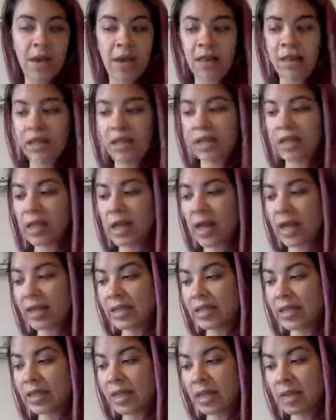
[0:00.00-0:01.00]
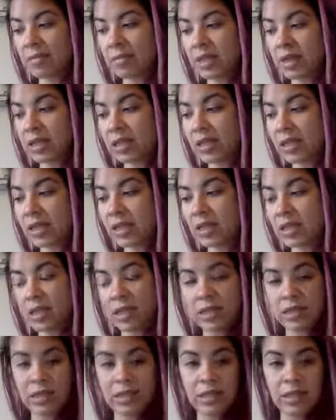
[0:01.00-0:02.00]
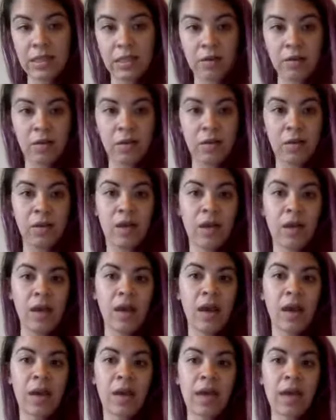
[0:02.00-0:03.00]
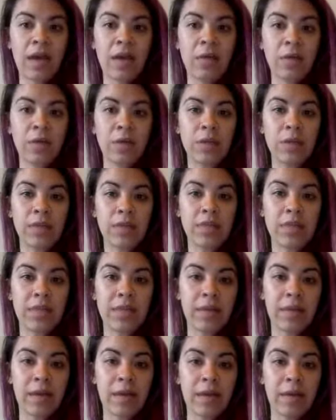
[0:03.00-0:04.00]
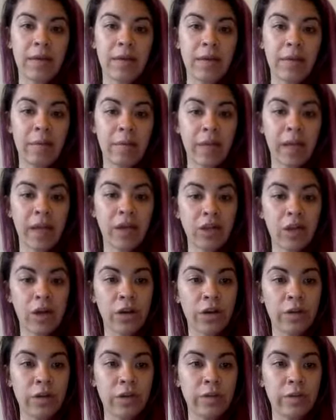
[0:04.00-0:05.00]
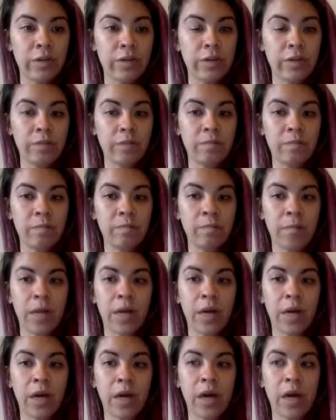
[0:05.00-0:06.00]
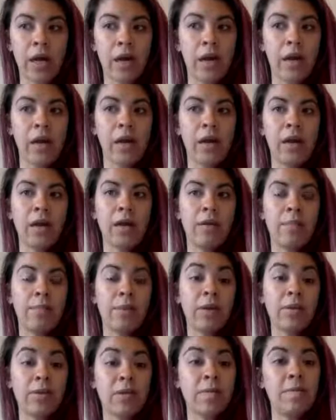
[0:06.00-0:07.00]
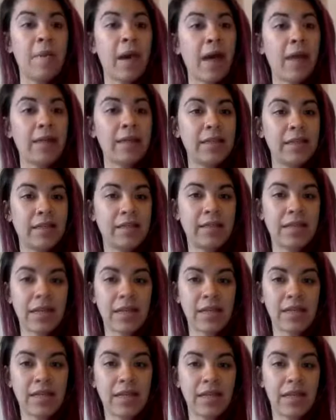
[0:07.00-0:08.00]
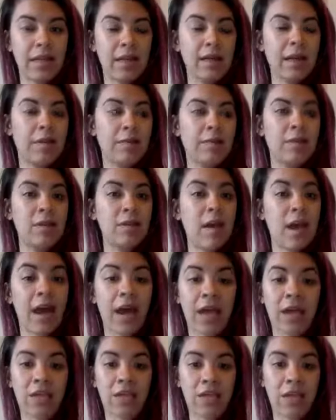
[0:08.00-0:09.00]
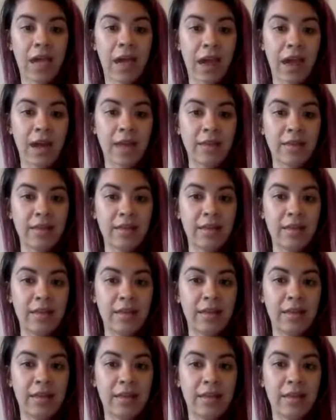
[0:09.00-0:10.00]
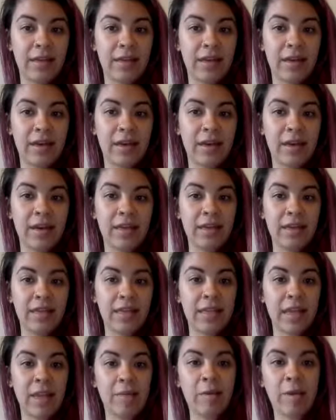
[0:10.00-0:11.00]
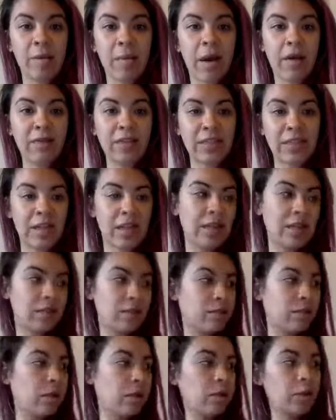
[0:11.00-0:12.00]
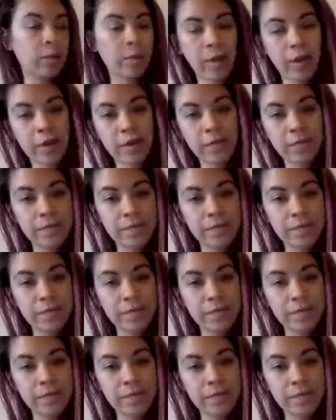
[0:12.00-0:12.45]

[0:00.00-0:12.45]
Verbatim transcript: I think last time they did this deal, it was uh, a black charcoal bar, but it was balance scented. Um, so now it actually has the uh, same Amavi scent as a rollerball.